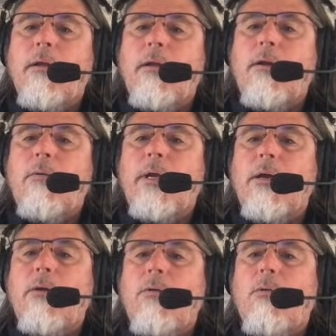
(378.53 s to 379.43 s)
There we
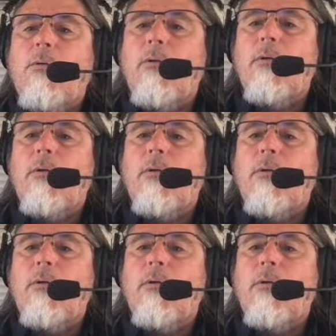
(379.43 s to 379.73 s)
go.